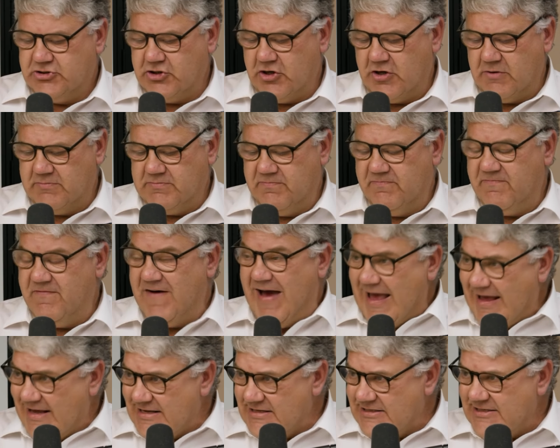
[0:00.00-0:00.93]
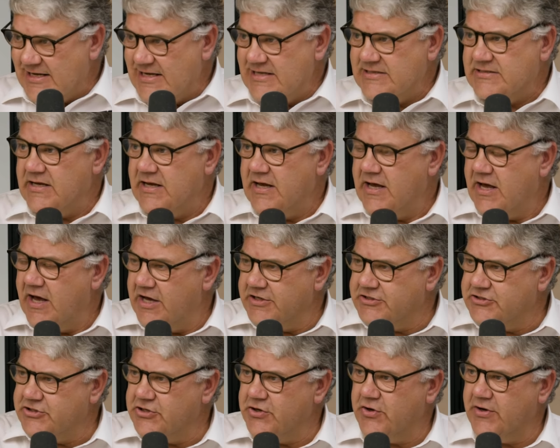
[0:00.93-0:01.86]
job vacancies
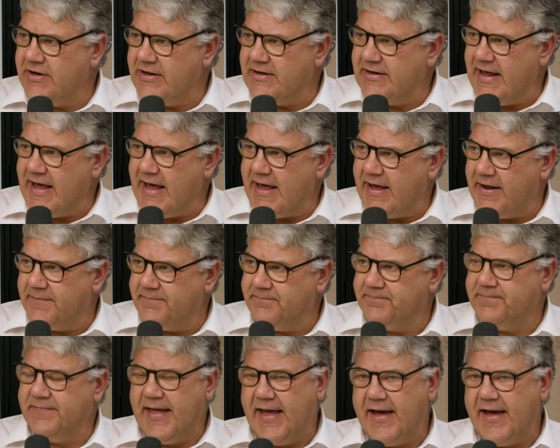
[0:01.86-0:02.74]
are turning down.